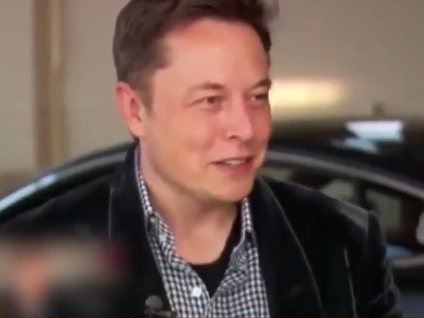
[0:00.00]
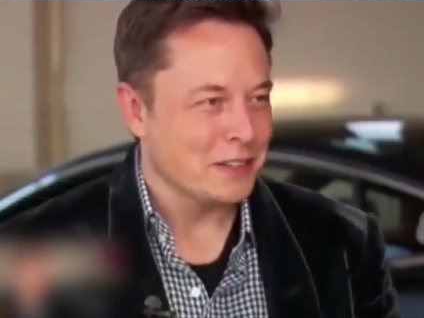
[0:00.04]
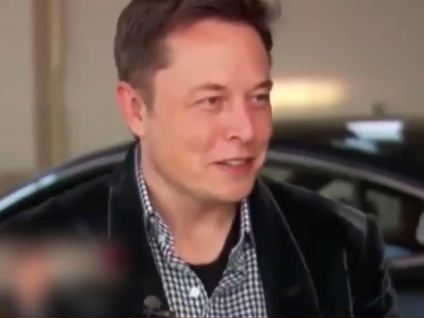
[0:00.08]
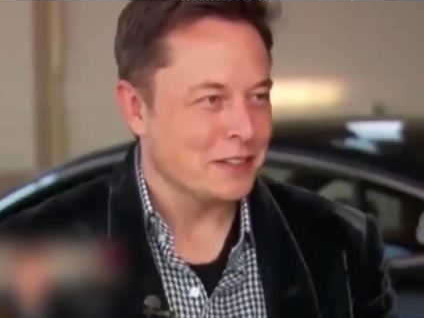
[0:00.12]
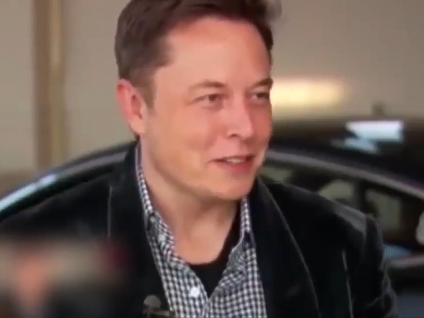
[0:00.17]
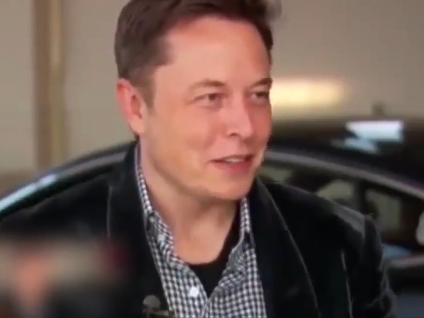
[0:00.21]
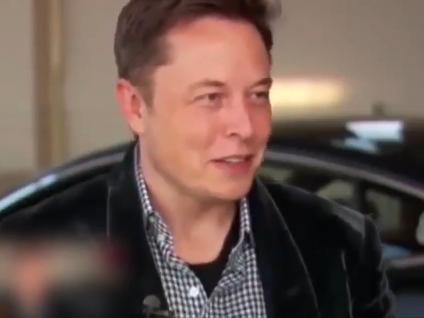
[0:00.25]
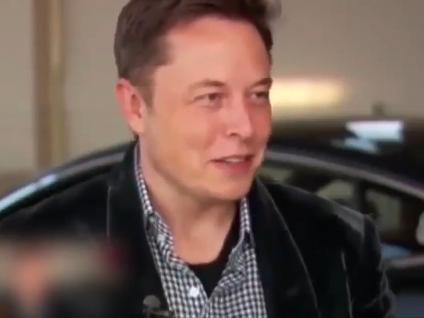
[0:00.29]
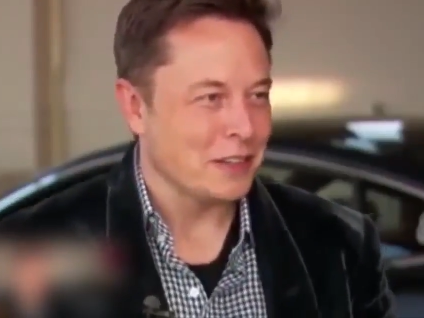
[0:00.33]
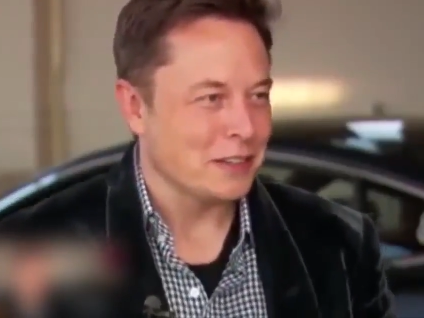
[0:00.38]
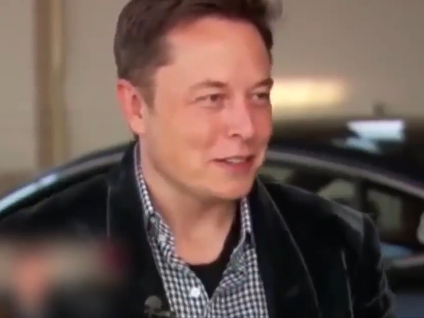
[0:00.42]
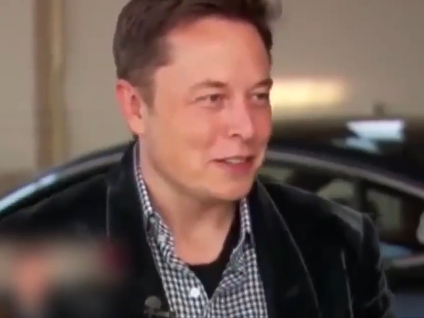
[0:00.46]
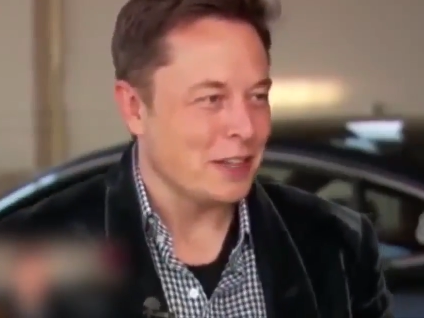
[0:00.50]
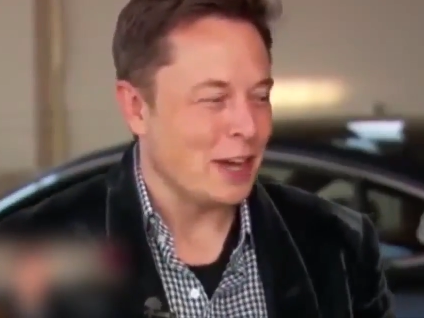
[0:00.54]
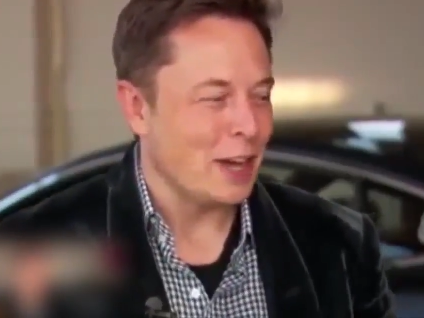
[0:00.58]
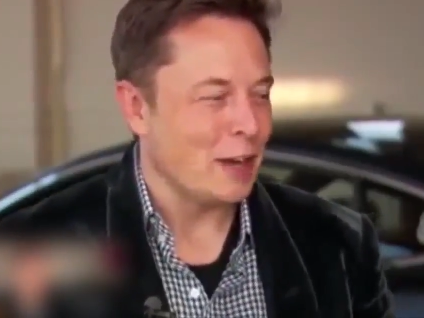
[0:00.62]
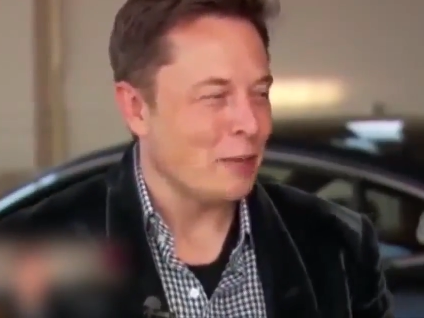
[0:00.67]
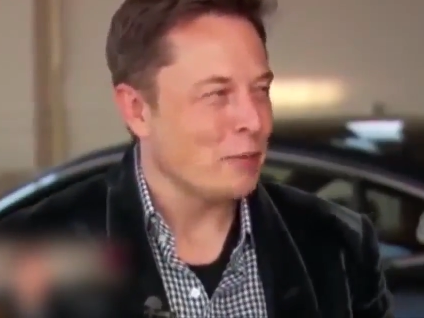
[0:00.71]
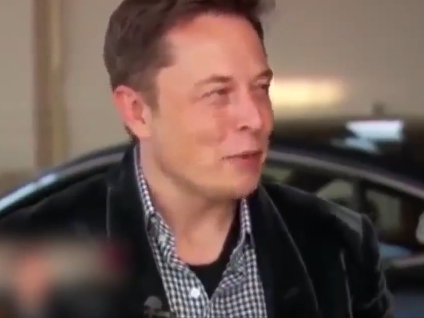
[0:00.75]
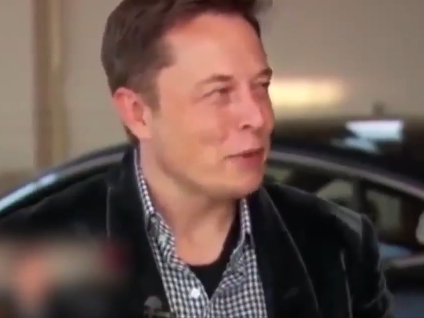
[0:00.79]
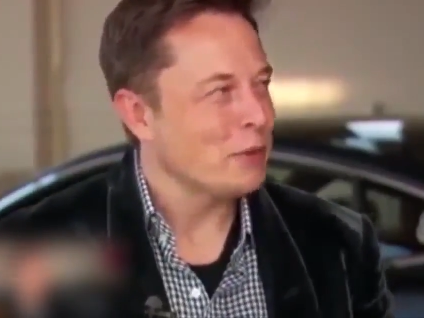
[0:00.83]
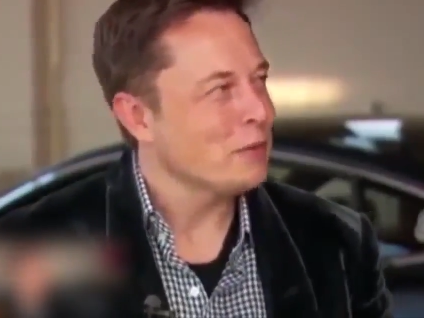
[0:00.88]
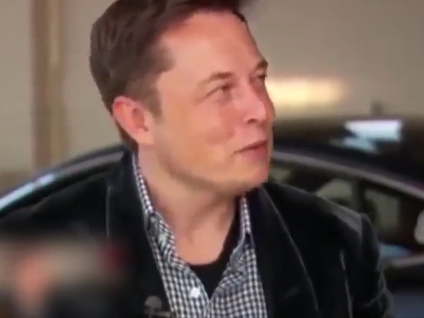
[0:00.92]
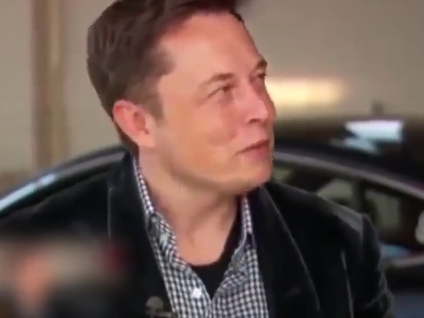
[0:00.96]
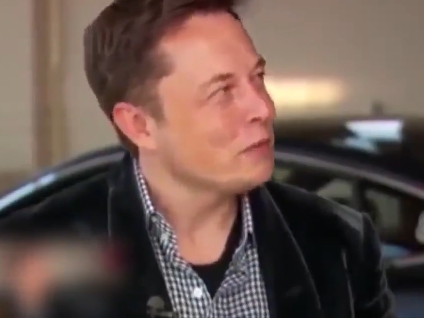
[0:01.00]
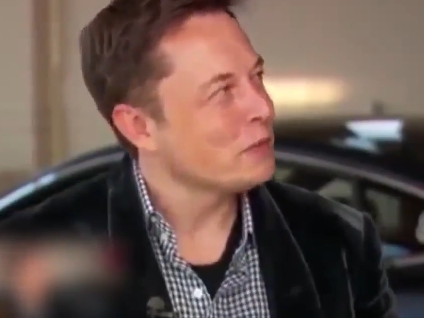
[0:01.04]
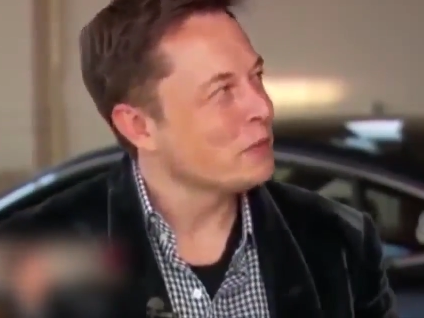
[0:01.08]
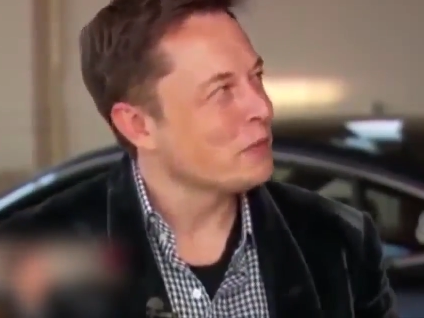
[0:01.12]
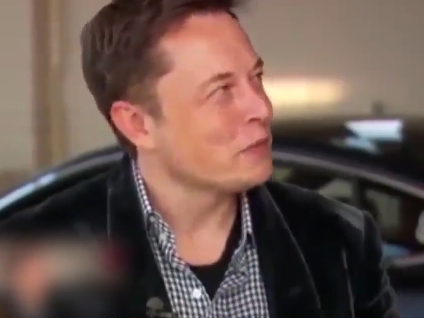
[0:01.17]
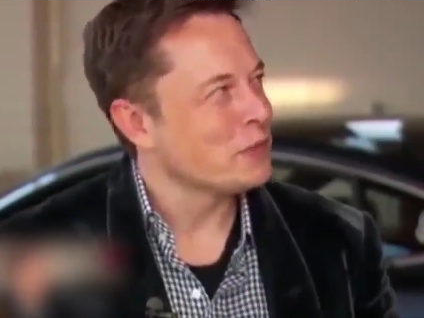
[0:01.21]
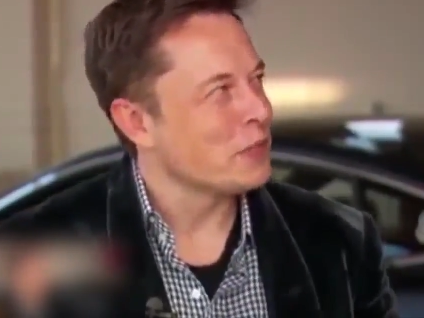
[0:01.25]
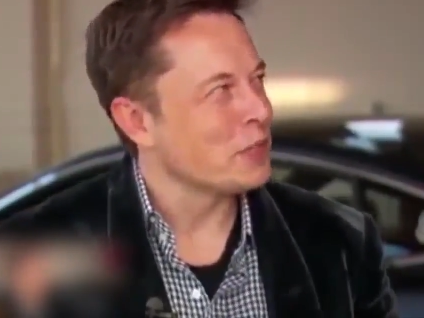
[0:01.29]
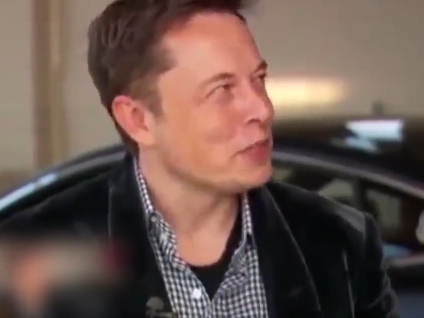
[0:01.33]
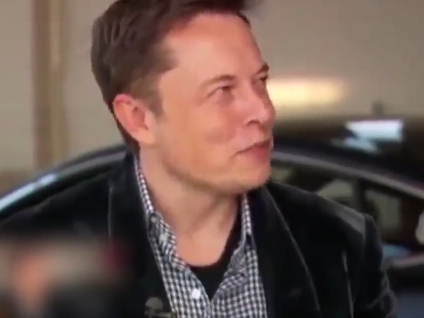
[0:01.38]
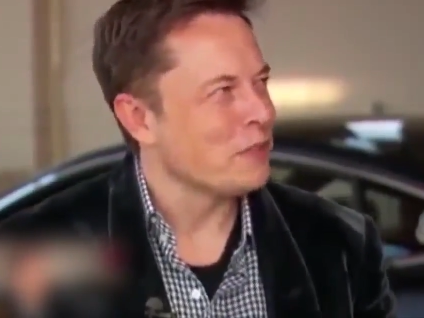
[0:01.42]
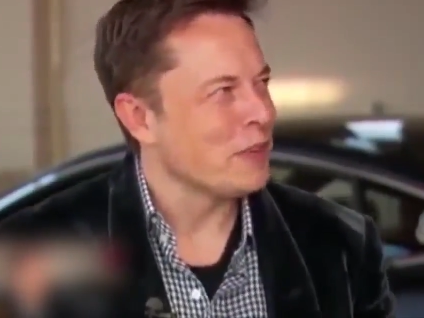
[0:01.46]
thing to happen
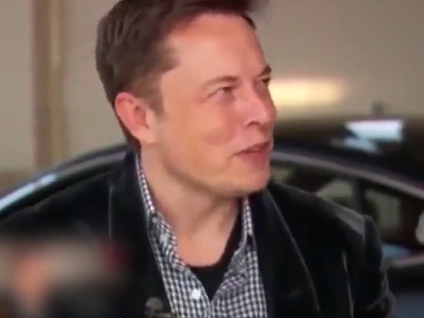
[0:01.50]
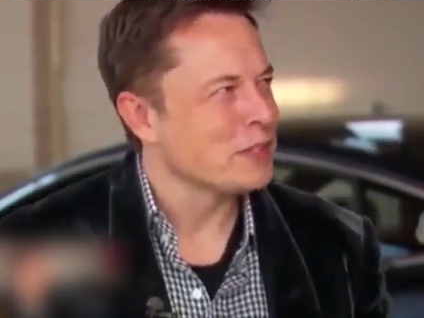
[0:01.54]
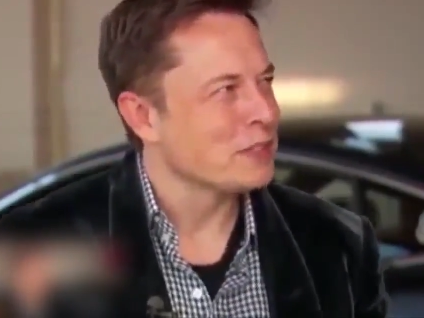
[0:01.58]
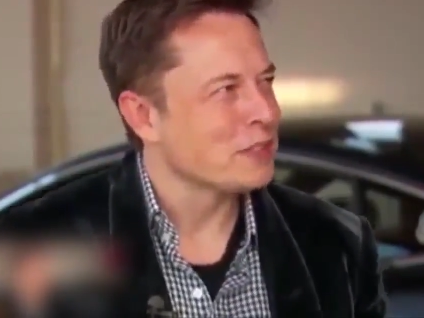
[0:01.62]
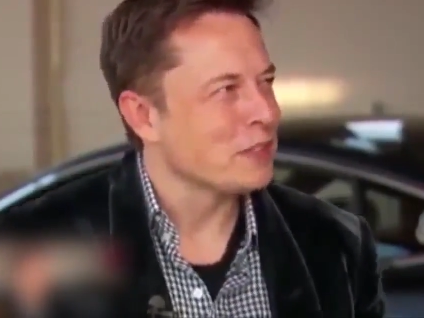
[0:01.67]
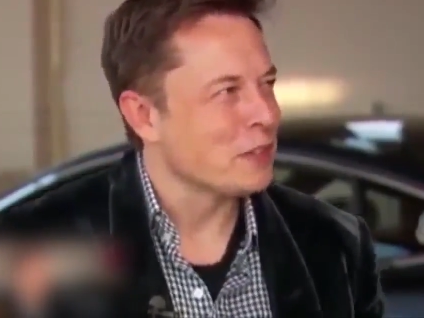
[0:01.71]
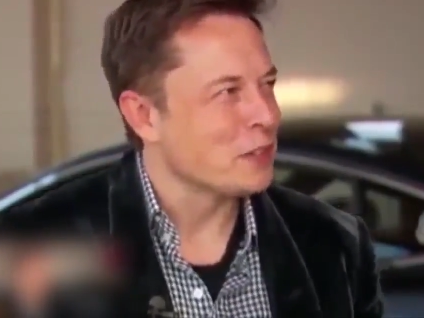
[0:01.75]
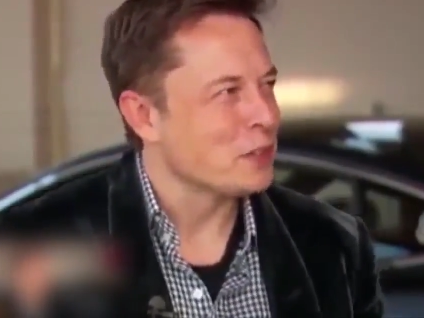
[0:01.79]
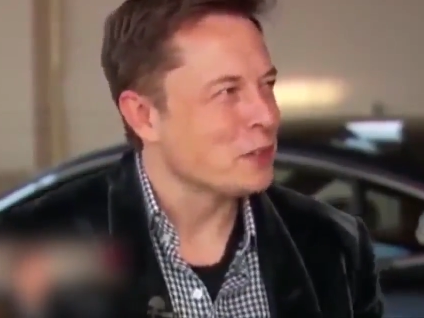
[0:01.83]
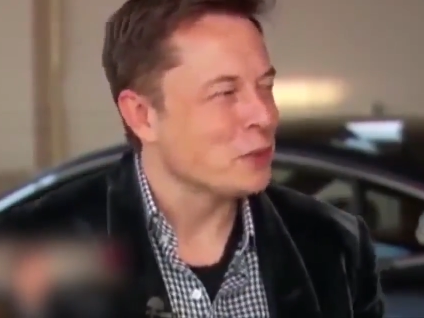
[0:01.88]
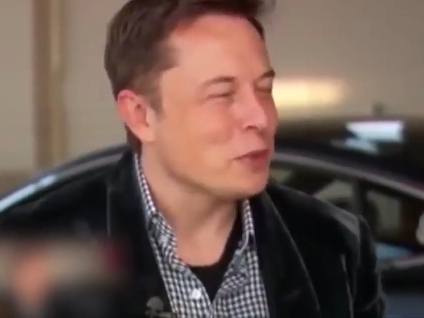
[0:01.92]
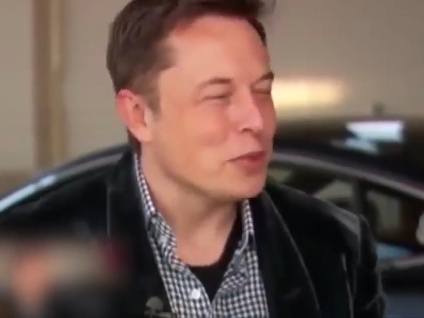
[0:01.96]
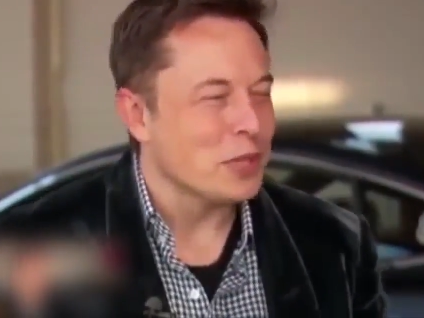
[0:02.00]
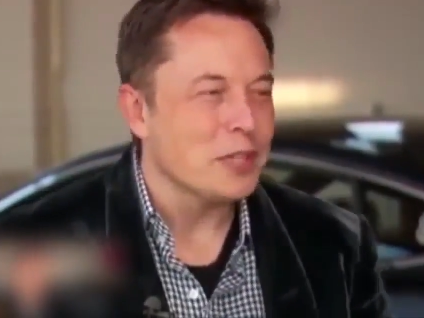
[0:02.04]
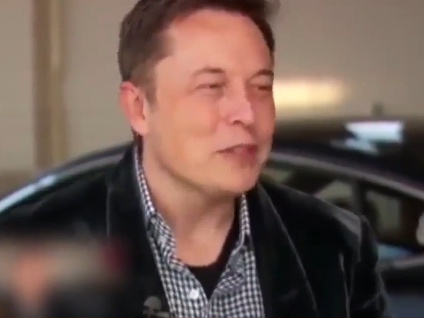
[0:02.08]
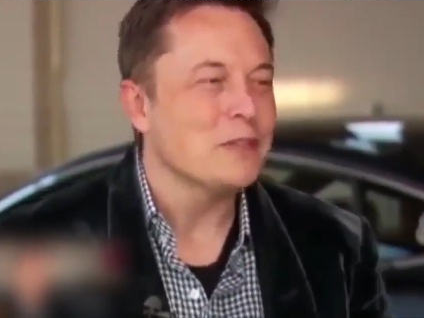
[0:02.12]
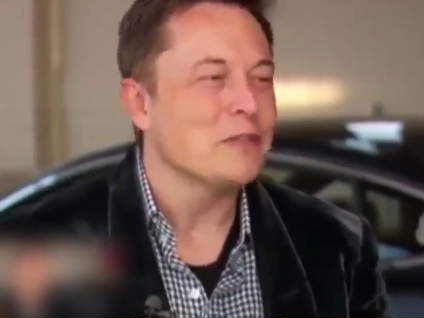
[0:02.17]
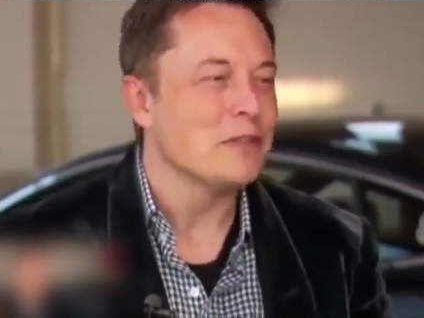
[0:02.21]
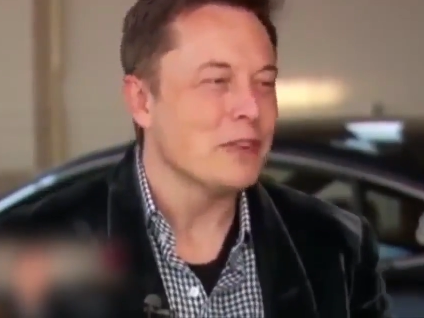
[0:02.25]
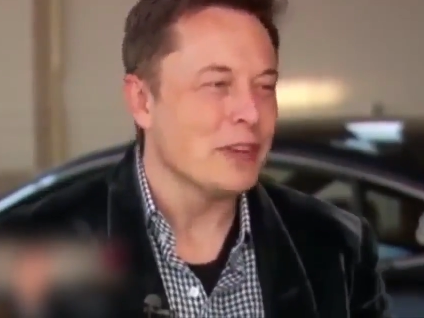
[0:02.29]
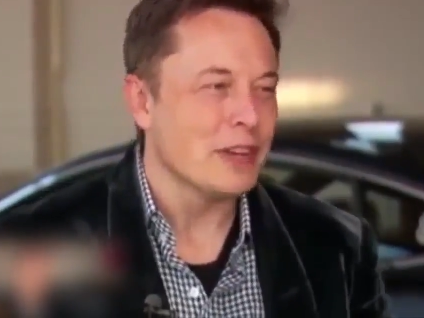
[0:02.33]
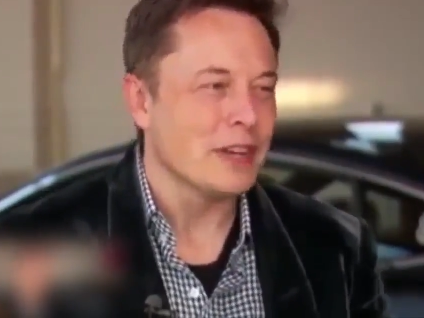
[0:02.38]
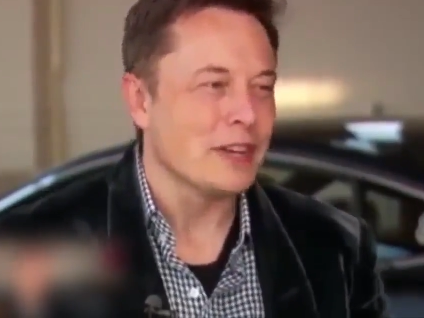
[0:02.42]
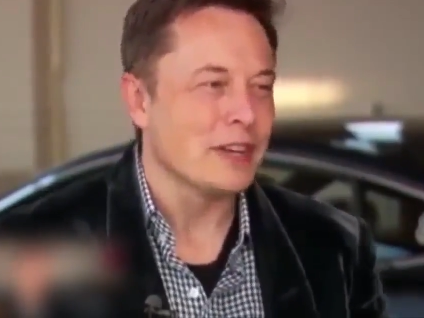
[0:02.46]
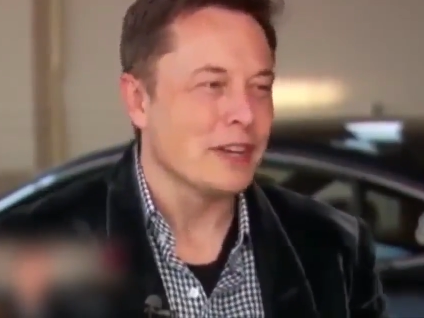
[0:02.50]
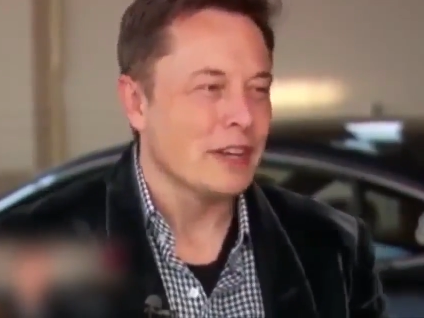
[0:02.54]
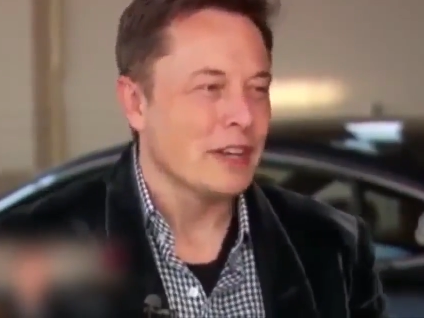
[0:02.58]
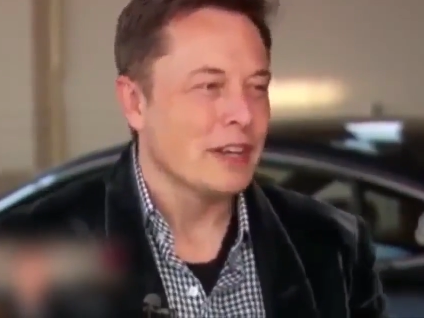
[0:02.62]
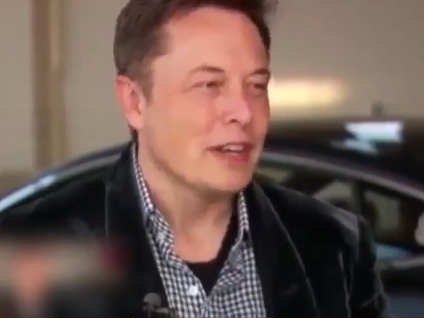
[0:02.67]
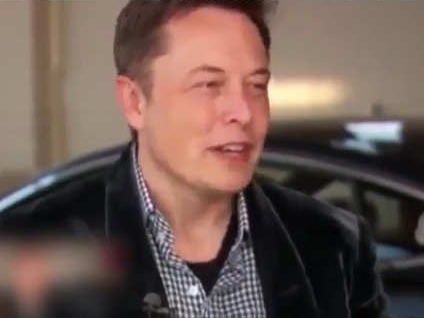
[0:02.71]
just based on a tweet. But